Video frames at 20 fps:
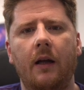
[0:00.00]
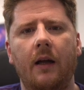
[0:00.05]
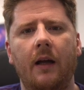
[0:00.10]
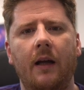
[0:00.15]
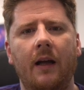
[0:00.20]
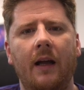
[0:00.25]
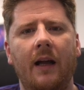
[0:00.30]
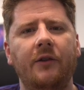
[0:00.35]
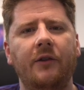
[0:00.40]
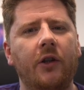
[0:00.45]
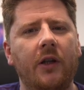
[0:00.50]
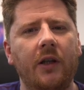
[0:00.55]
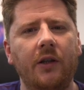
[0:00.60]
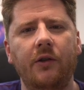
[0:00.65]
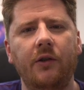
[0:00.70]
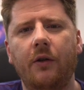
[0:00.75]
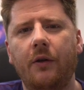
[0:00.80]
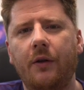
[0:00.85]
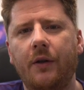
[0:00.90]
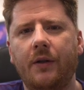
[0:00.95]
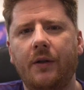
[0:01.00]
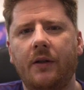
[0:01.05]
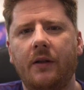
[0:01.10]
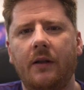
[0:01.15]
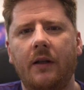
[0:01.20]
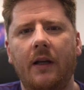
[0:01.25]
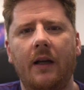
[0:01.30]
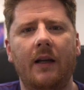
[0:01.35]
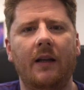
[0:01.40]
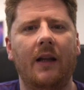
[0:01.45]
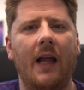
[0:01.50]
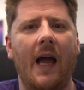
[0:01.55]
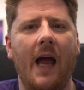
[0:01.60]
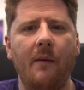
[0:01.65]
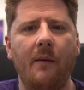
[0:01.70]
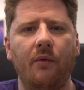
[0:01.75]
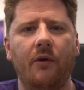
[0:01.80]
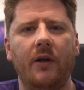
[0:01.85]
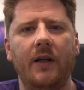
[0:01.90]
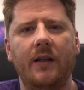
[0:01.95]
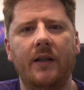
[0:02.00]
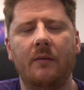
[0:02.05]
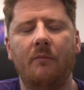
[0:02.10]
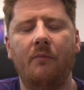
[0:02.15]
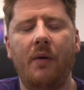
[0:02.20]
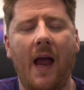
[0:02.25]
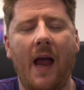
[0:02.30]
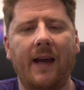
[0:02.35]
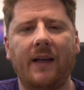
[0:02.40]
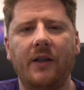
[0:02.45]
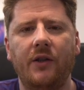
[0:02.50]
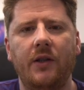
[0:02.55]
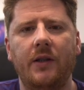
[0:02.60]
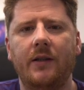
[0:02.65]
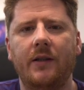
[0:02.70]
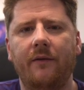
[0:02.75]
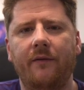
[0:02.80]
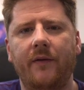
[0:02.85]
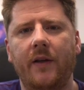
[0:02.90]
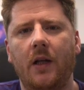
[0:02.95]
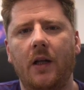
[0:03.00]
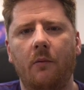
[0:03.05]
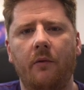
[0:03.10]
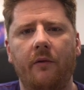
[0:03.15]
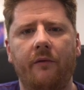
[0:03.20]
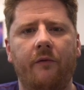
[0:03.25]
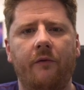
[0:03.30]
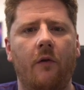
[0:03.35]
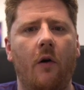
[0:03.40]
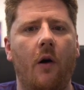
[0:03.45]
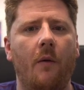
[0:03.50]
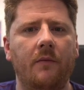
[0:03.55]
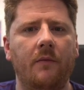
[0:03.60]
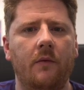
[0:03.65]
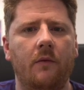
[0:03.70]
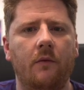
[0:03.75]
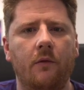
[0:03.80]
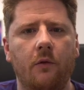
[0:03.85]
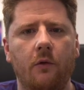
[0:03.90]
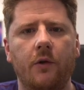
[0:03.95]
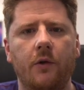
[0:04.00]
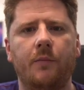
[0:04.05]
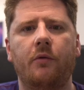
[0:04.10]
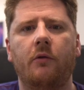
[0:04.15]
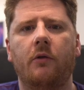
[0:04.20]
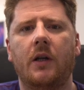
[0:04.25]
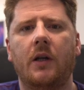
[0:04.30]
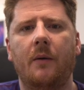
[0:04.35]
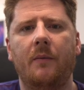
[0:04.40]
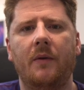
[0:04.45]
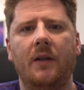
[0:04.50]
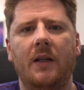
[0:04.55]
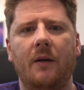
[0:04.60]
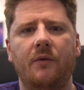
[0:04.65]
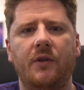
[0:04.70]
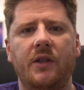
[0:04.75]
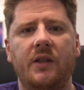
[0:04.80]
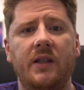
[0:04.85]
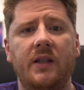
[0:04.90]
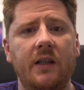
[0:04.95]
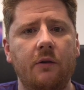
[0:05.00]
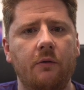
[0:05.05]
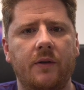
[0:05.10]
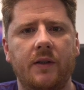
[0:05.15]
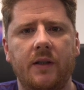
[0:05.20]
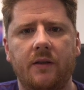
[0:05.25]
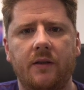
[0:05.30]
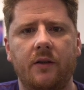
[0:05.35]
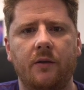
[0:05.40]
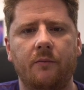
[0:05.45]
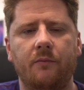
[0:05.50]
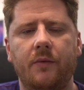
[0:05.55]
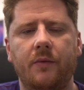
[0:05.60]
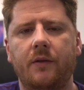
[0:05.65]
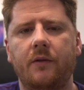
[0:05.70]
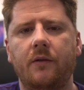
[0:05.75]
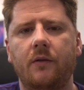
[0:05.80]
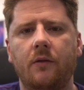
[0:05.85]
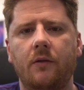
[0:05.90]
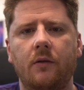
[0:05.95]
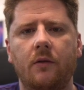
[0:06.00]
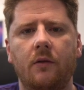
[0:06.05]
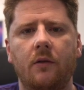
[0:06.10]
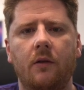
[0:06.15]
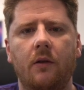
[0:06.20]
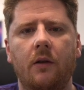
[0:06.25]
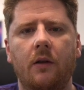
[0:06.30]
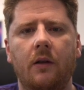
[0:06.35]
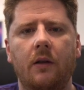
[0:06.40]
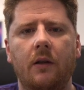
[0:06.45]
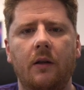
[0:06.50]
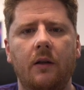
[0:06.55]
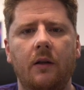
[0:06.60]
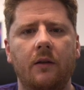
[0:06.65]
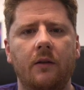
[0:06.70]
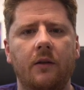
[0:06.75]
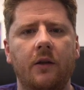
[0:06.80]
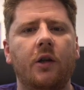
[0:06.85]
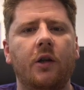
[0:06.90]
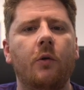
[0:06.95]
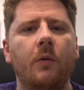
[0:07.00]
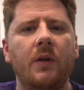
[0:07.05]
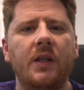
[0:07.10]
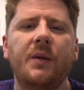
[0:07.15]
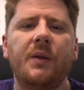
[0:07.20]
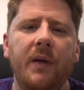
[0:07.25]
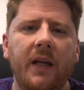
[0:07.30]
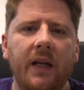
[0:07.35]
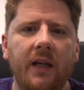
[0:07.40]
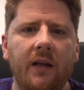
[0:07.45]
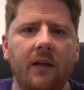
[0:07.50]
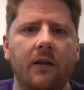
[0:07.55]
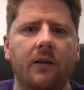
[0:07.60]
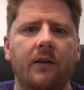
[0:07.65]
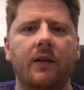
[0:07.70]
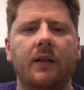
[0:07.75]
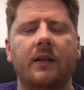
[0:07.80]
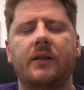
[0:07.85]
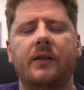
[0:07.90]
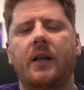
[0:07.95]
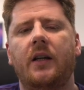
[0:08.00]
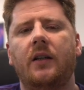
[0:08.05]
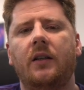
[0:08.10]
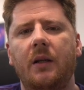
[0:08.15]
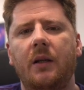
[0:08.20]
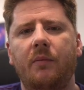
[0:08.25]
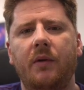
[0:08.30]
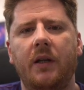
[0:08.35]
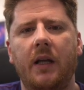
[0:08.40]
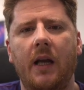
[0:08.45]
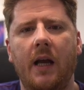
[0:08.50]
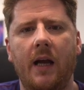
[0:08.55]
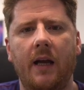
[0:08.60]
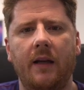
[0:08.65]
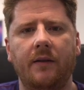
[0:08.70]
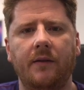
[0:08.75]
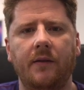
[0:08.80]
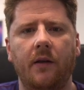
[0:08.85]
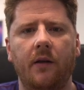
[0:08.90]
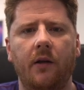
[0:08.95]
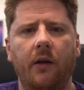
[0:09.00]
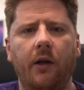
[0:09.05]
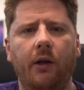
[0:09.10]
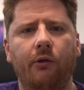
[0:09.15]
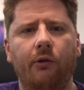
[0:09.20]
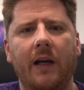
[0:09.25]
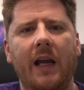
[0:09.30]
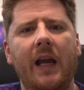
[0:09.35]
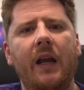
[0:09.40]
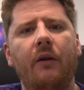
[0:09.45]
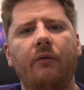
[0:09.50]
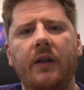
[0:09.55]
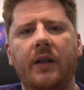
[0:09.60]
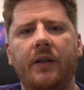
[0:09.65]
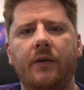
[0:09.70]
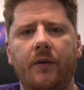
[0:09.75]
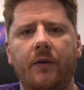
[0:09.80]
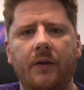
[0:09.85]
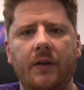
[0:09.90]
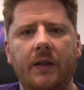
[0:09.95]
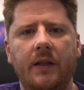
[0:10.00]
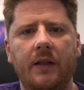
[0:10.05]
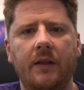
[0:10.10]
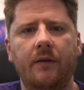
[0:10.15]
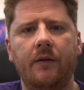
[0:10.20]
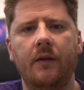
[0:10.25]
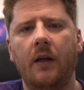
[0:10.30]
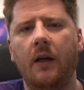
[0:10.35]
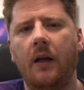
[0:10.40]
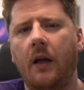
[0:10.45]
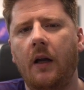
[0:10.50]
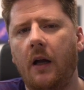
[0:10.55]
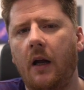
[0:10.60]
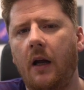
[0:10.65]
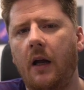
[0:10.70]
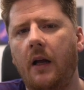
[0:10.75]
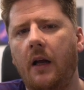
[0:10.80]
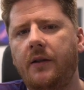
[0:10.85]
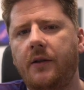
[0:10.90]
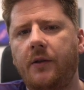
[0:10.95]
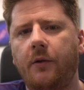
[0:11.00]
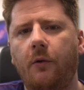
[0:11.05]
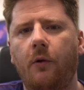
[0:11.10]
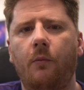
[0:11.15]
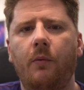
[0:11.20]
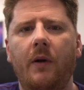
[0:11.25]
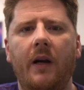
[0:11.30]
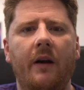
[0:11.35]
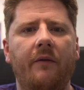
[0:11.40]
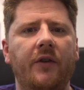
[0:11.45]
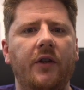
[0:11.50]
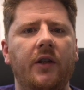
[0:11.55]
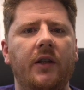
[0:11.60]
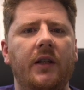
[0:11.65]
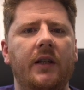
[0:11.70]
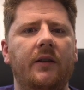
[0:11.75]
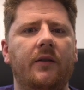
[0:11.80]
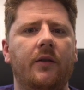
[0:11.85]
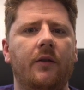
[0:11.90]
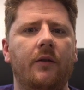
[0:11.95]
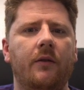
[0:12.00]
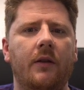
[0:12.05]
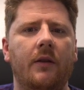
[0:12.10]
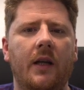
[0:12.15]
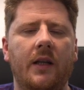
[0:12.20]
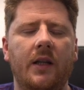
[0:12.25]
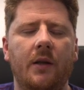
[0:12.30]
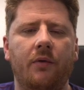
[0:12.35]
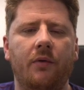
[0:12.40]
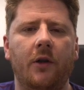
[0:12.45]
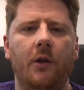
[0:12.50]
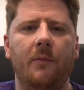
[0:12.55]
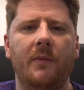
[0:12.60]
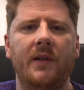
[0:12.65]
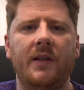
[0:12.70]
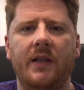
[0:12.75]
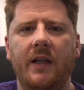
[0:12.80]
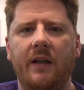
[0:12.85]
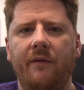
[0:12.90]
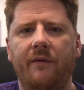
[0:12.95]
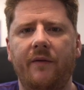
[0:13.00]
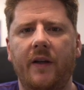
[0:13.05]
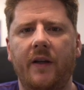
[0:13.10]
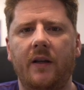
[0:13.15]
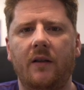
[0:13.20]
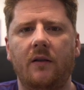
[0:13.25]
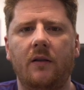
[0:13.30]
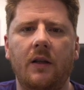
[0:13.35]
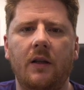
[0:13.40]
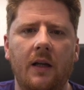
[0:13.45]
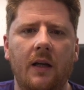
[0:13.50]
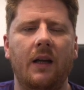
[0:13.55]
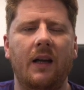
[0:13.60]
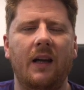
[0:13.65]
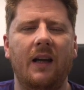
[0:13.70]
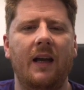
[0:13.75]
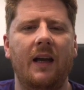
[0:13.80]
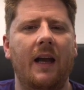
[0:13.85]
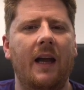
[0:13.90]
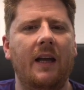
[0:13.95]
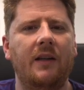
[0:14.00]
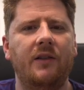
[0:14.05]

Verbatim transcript: And you can use the libraries and packages available from those programming languages ecosystems to go and speak to external APIs, create resources, and store whatever you need to in the Pulumi state file and